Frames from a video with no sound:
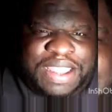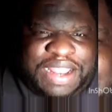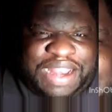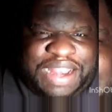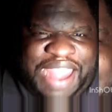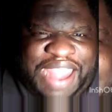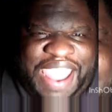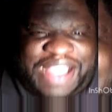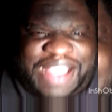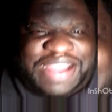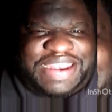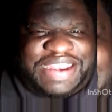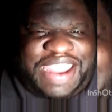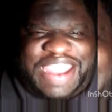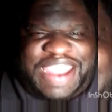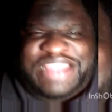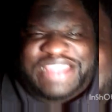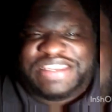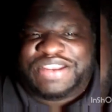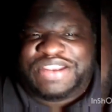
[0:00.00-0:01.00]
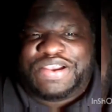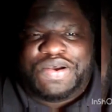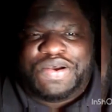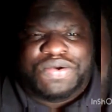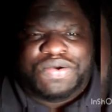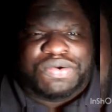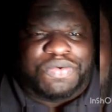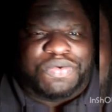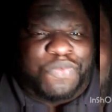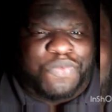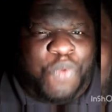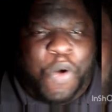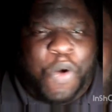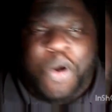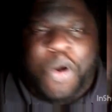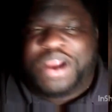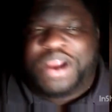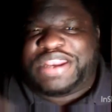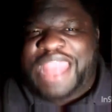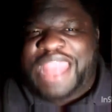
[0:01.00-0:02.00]
lackadaisical
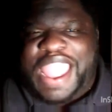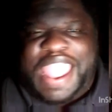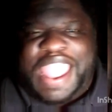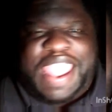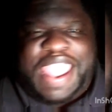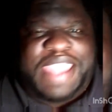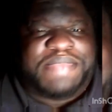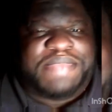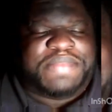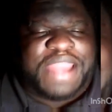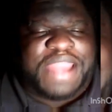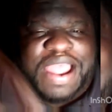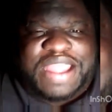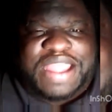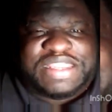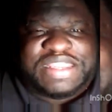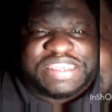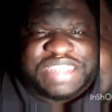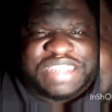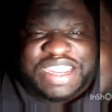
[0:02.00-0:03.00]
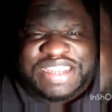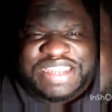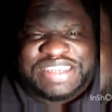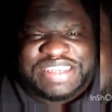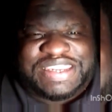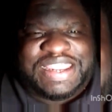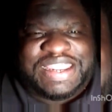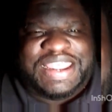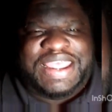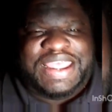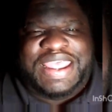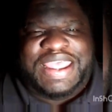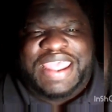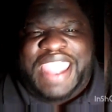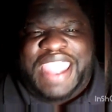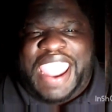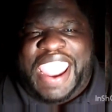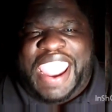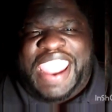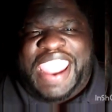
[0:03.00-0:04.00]
wartime nonsense
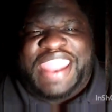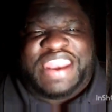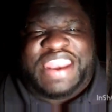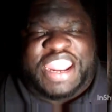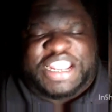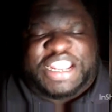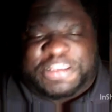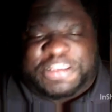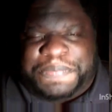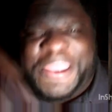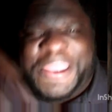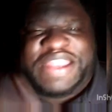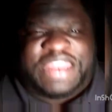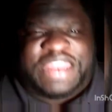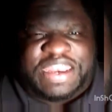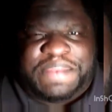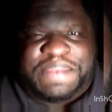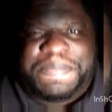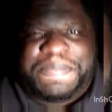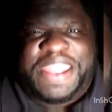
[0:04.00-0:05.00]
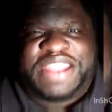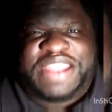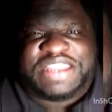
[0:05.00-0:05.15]
and expect it to make